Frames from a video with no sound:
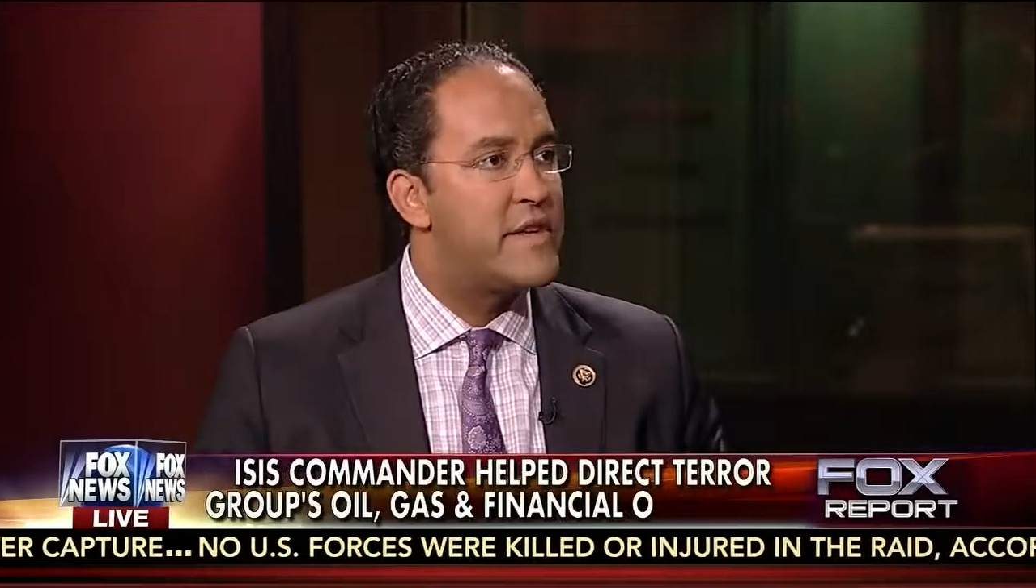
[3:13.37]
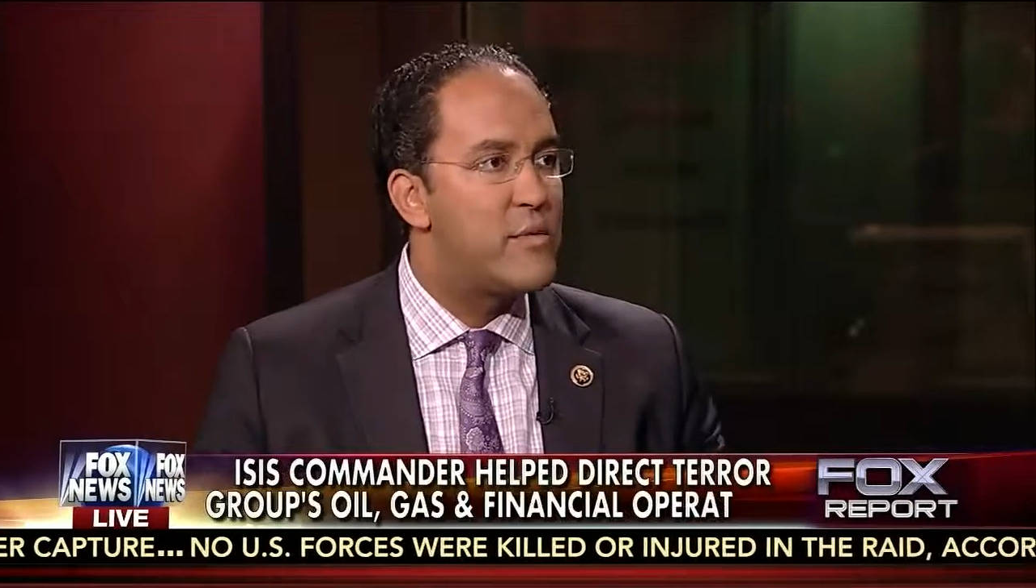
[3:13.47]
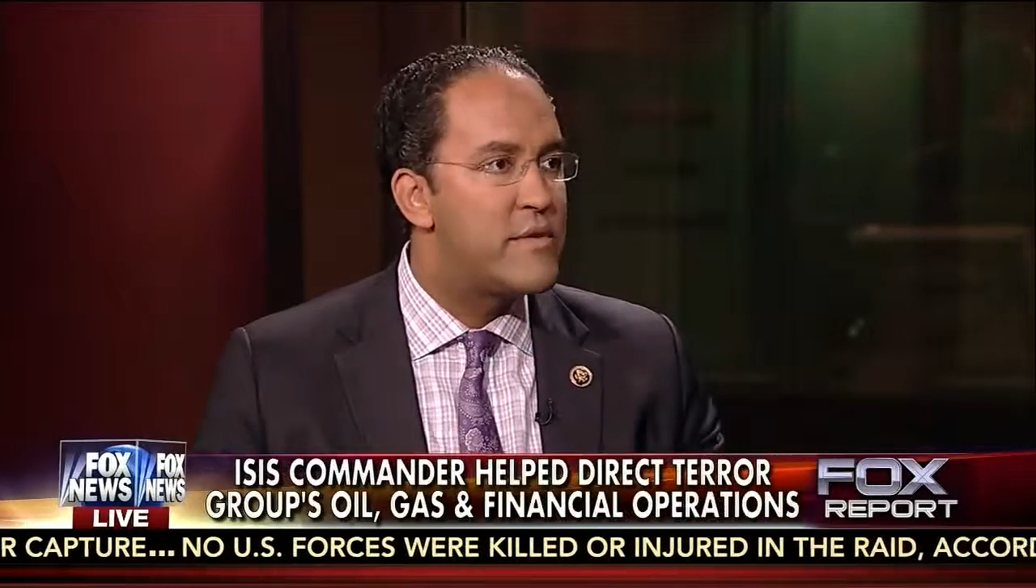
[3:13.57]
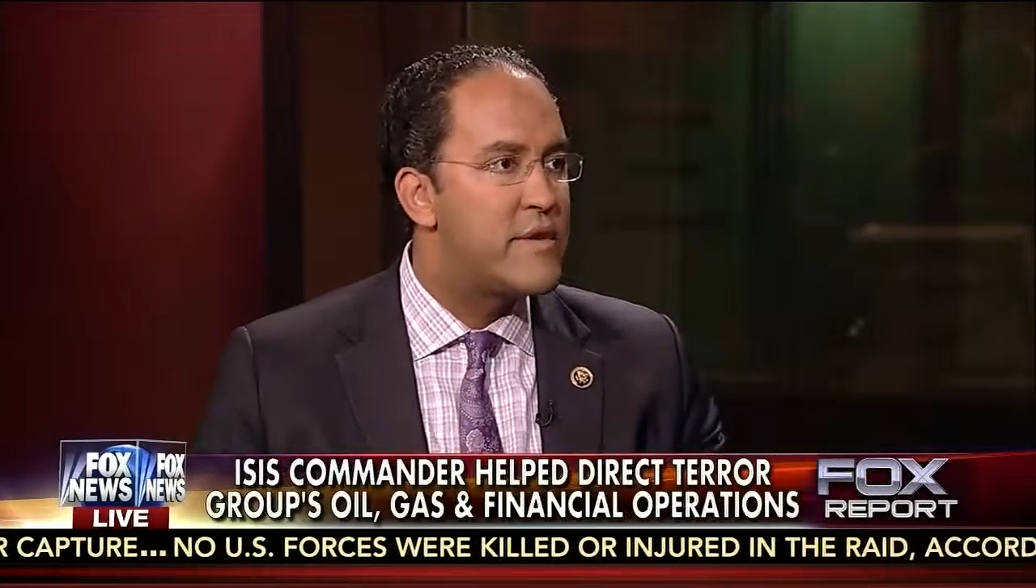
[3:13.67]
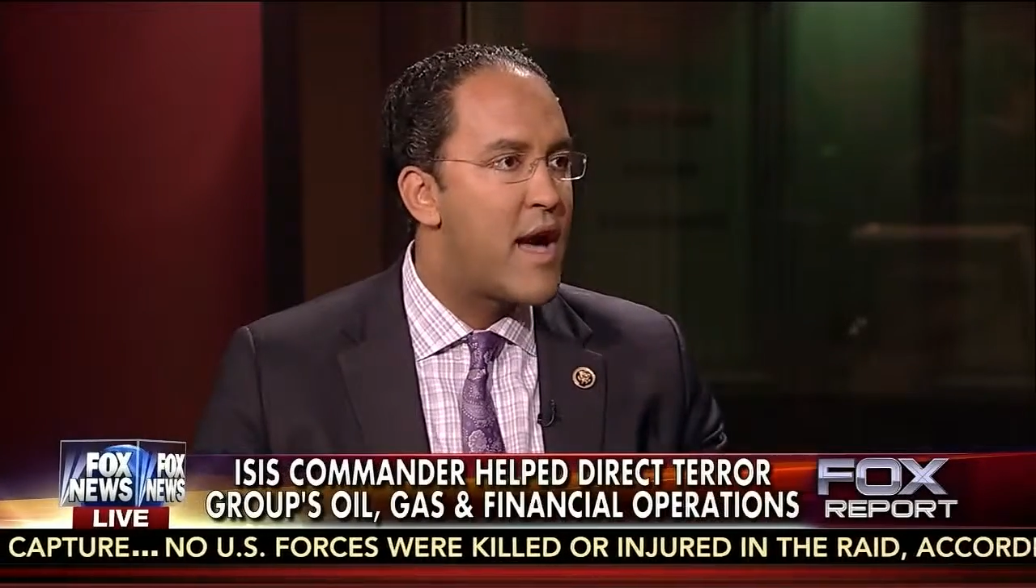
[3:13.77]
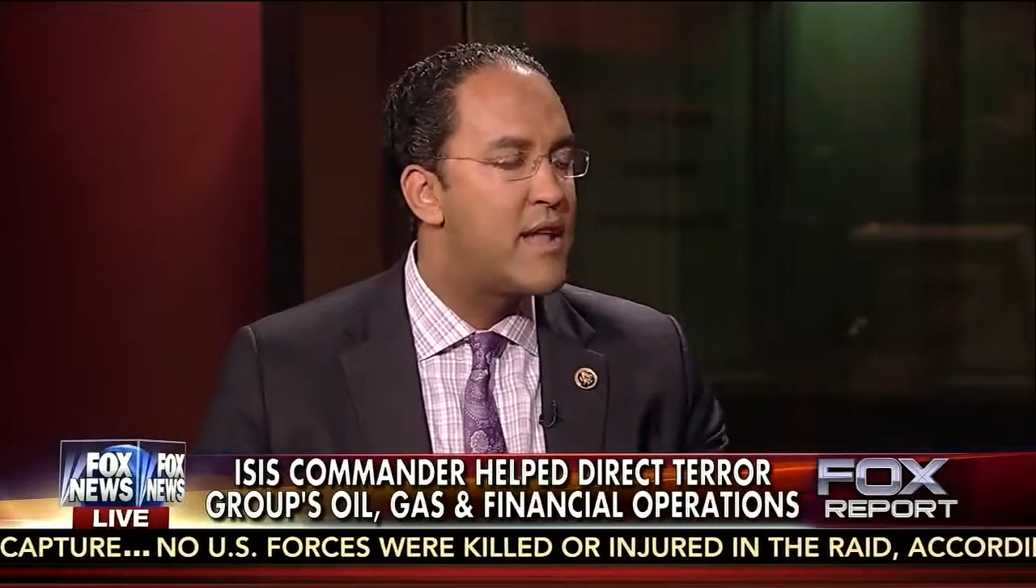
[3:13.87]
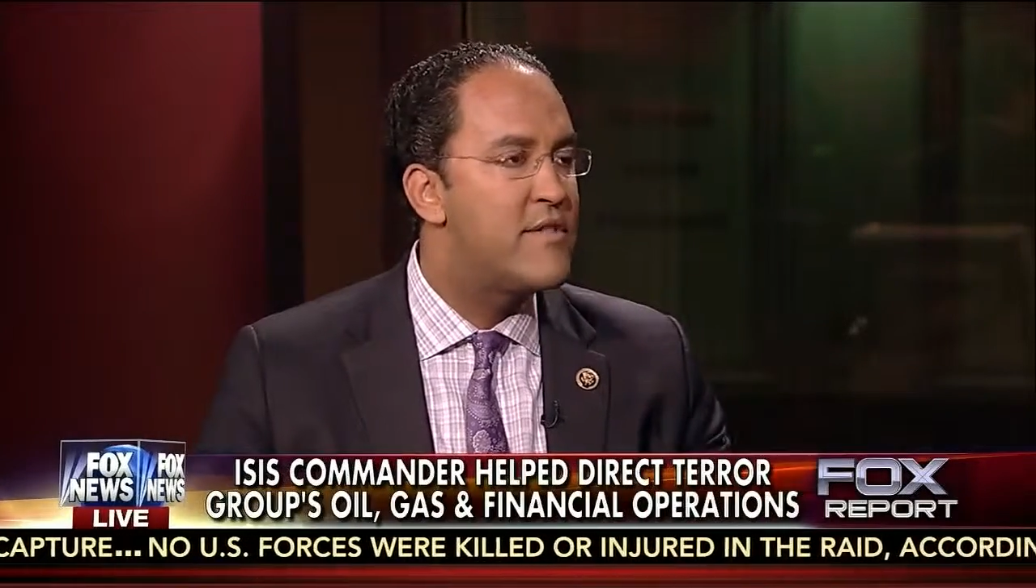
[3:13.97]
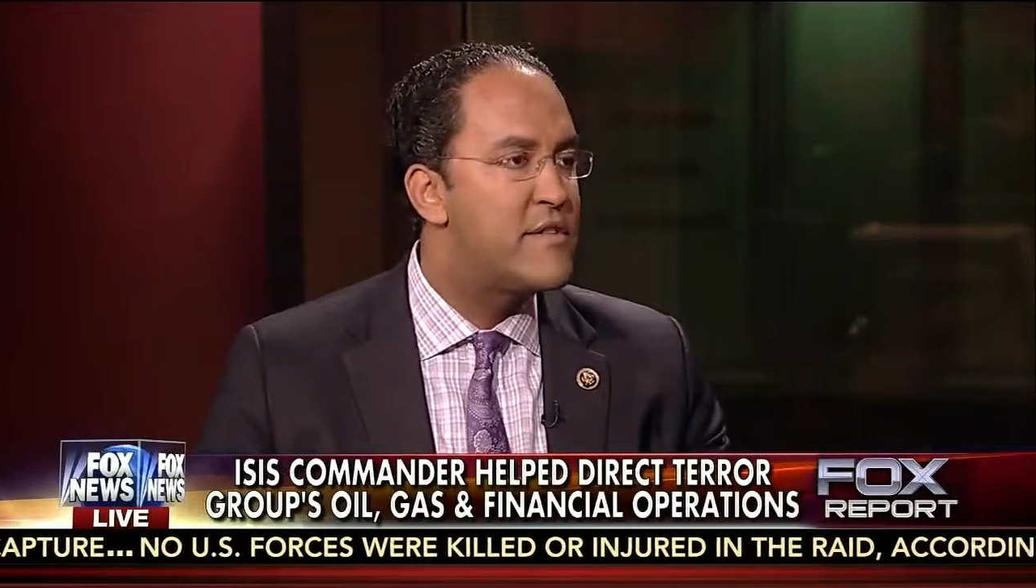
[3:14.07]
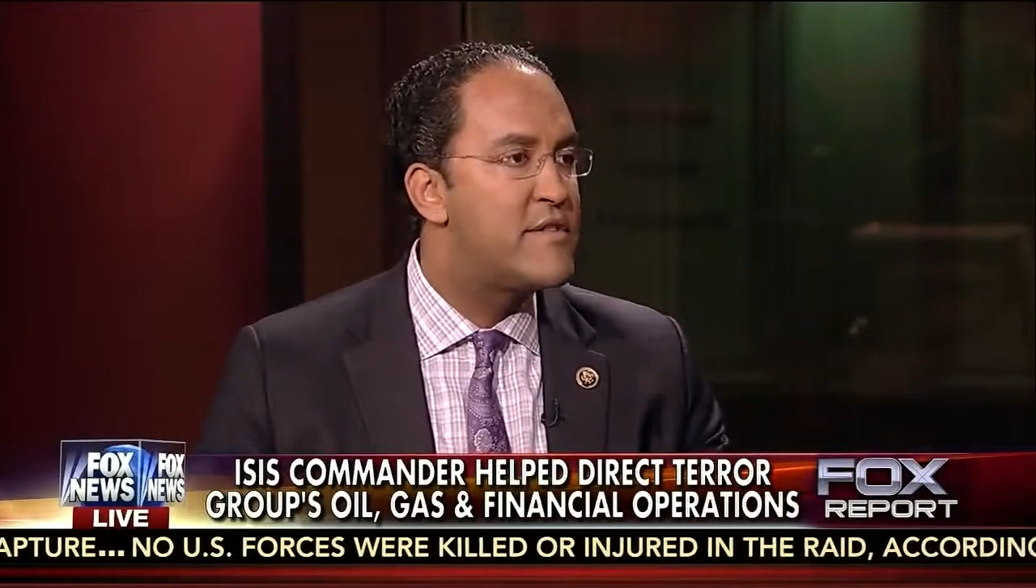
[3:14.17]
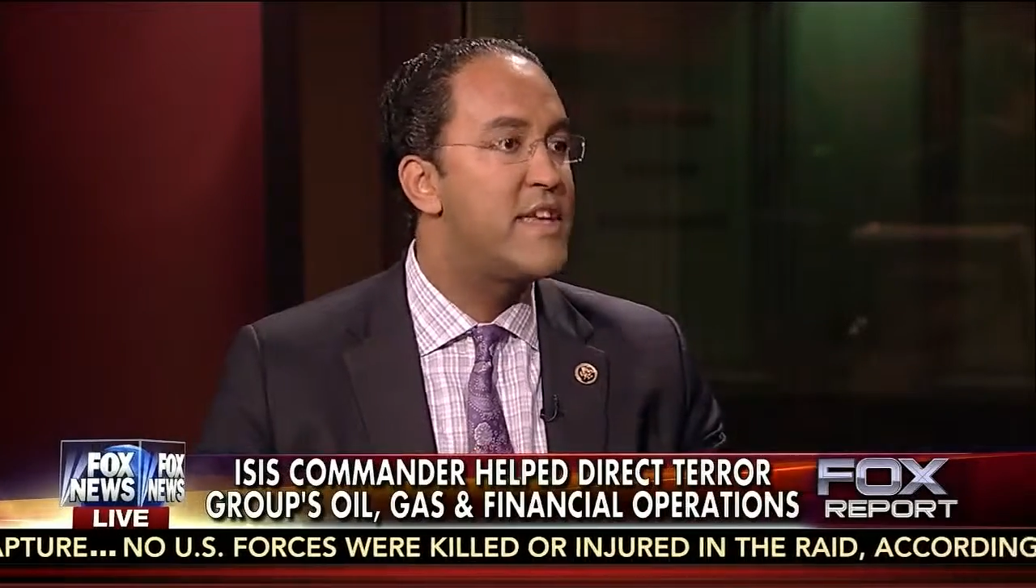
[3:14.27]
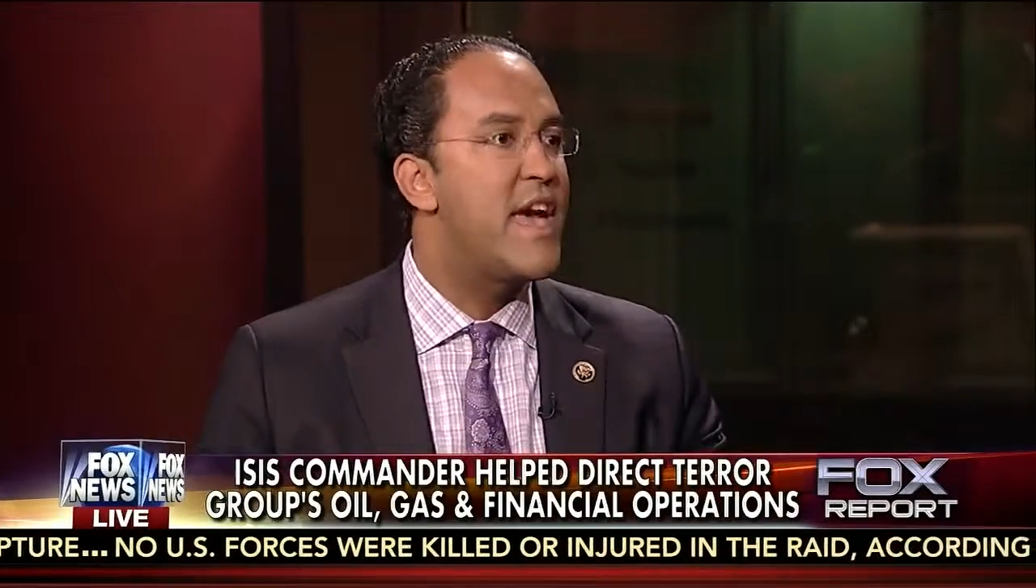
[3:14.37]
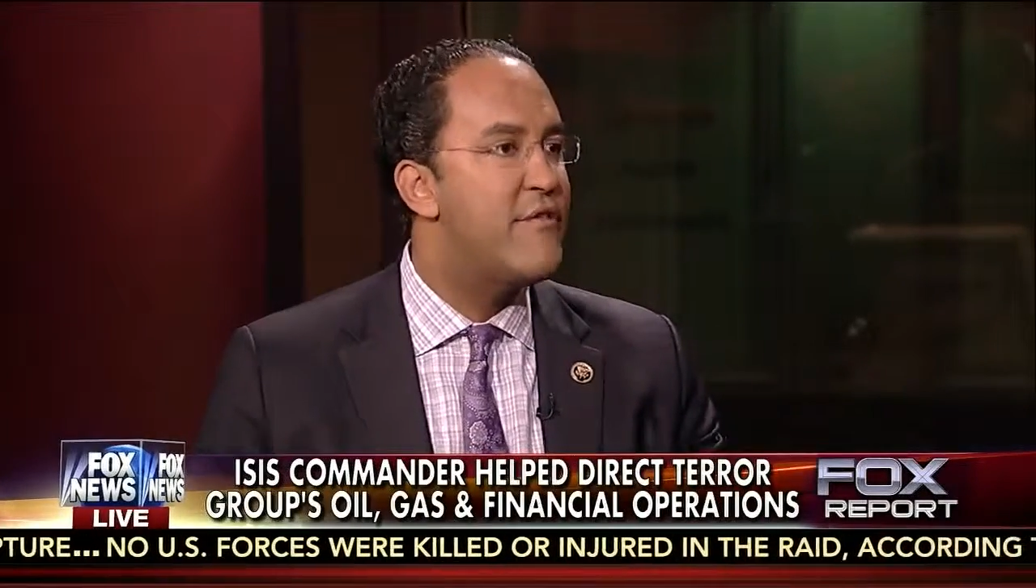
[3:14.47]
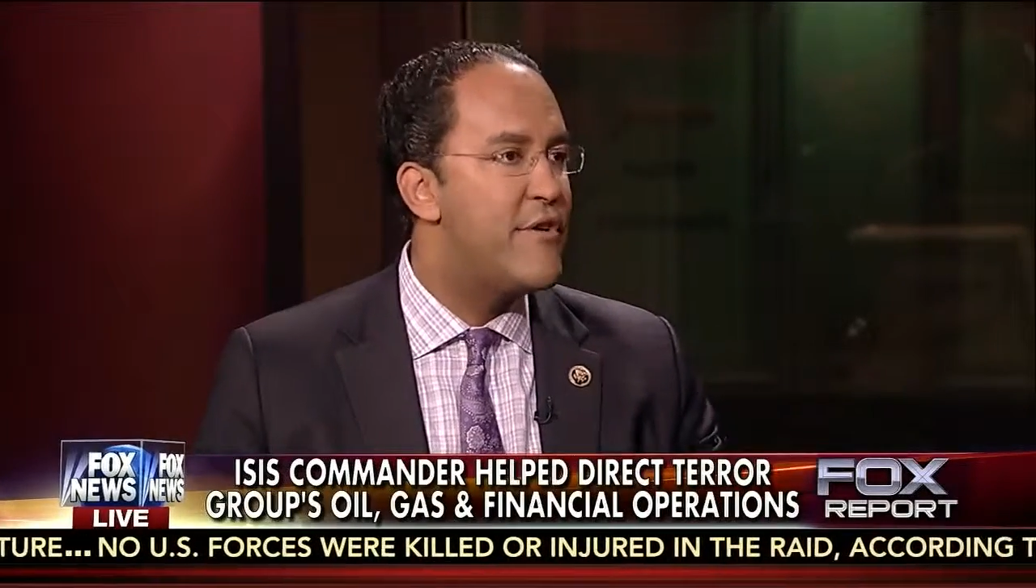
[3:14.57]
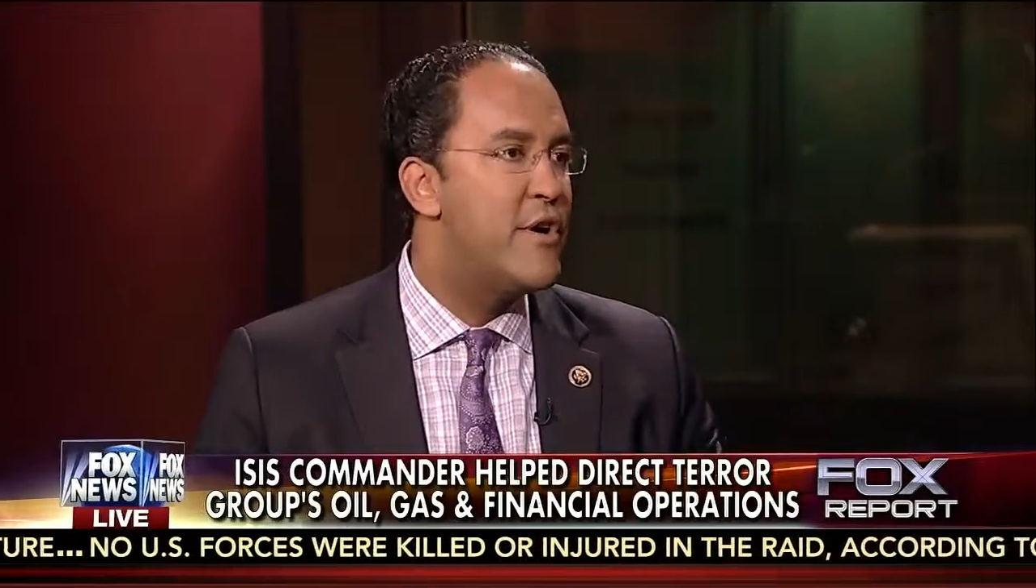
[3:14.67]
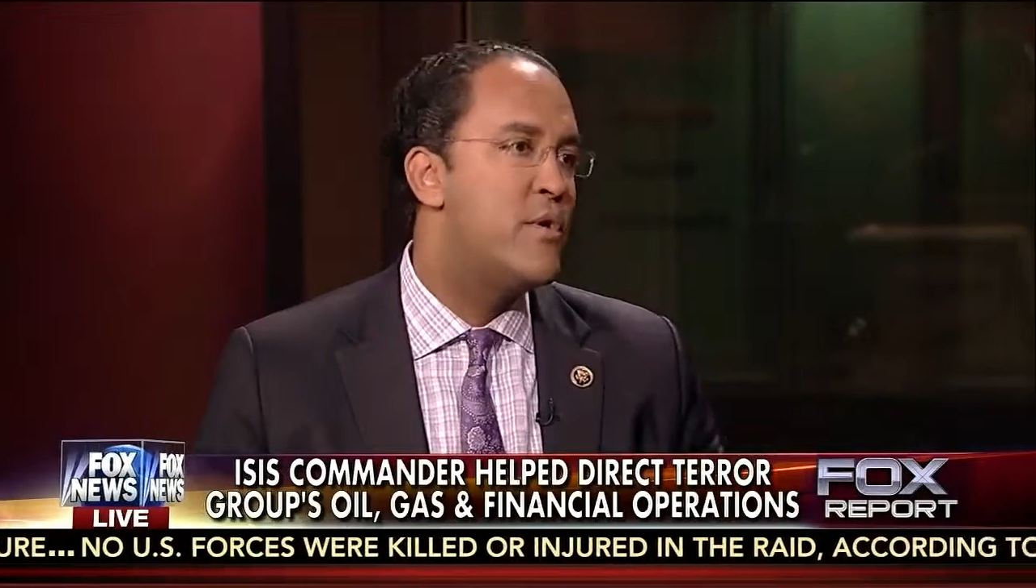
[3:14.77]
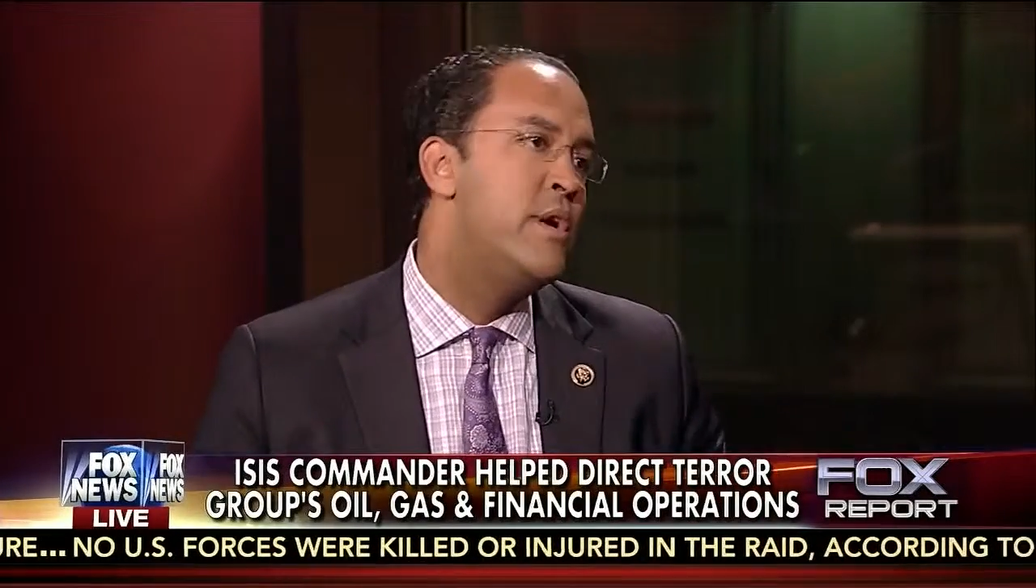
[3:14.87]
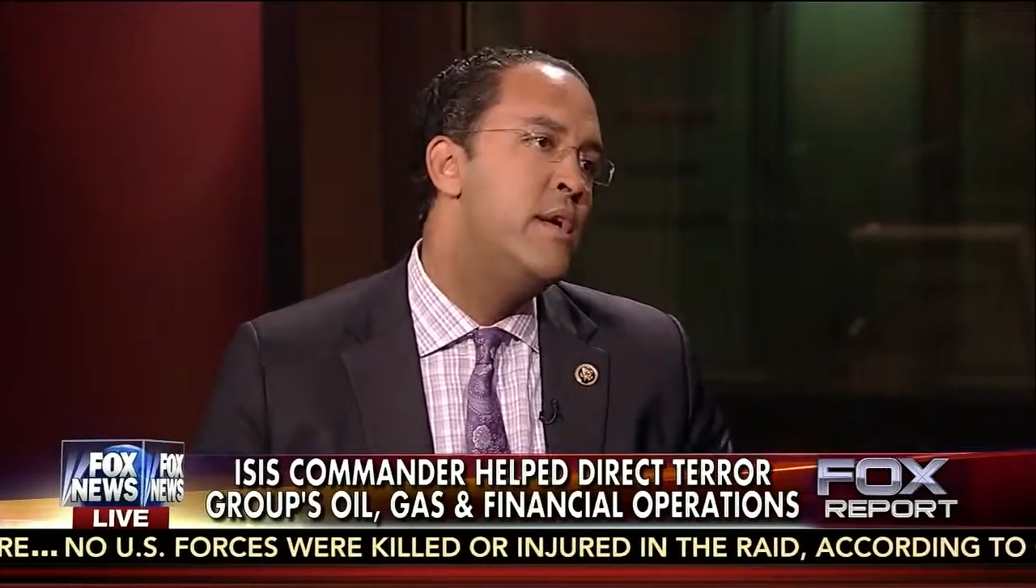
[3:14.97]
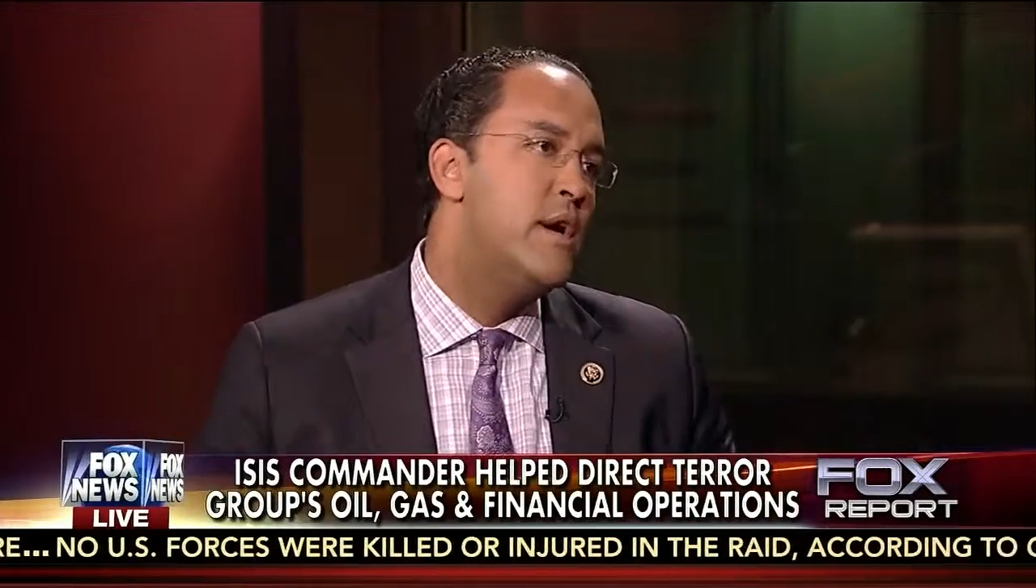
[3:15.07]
He was kind of the CFO